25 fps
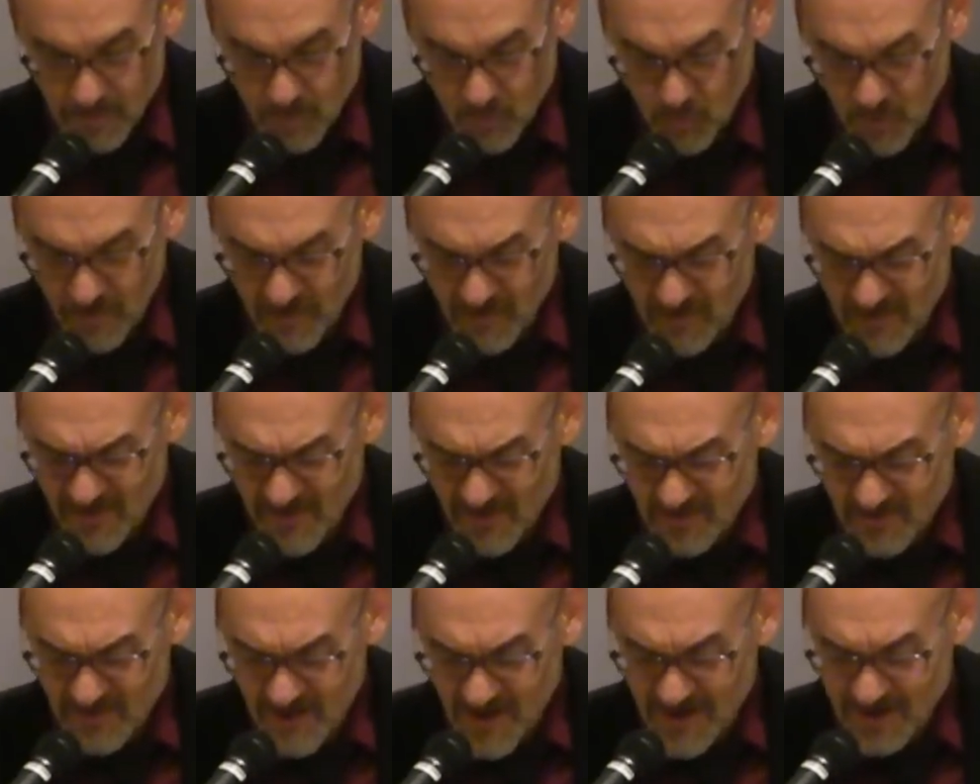What do
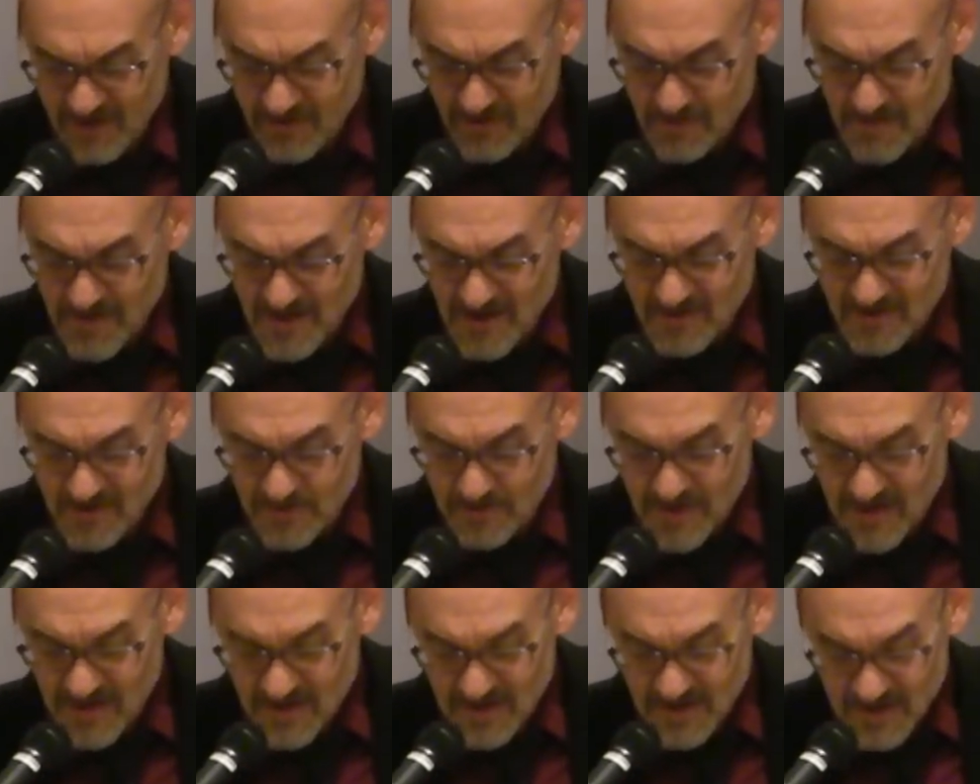these lines mean to
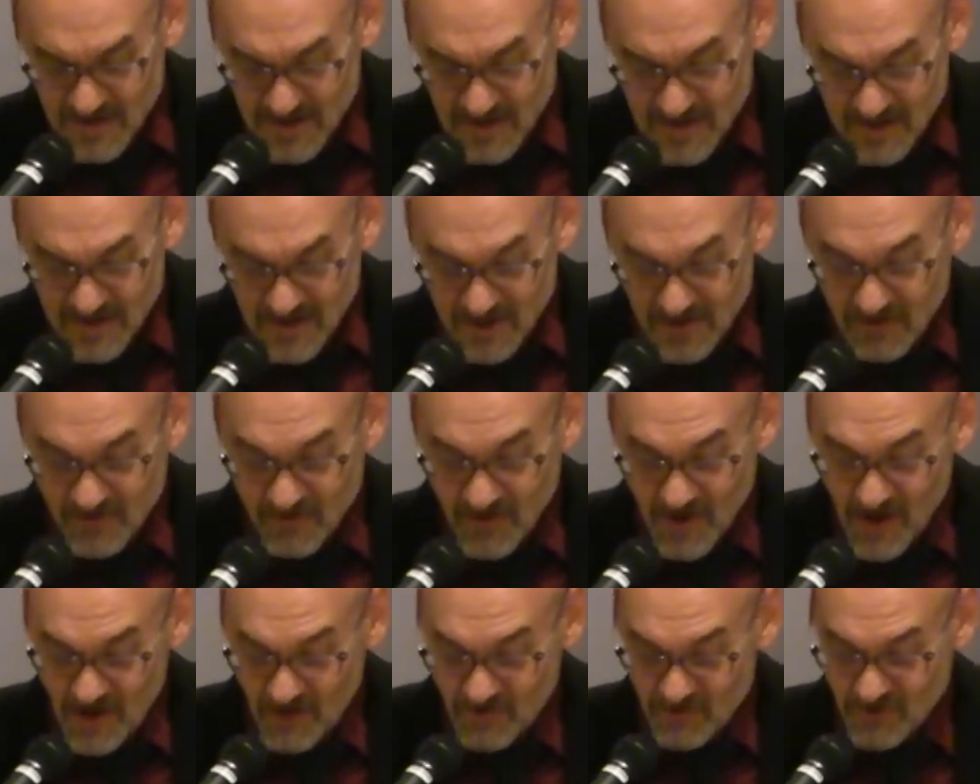me? It is
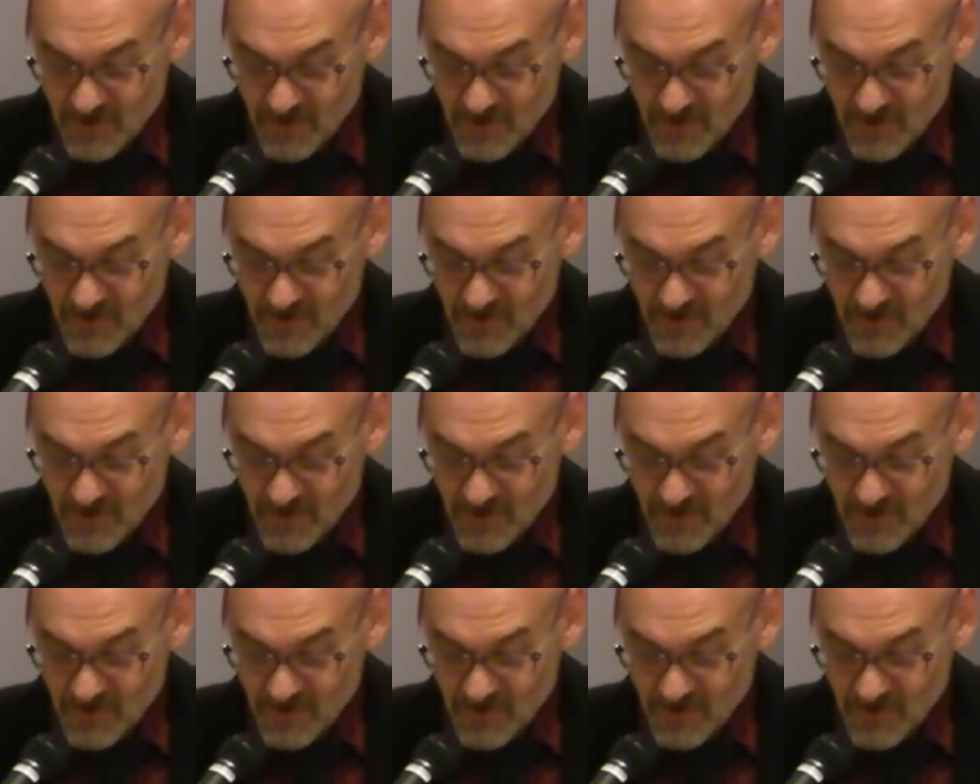all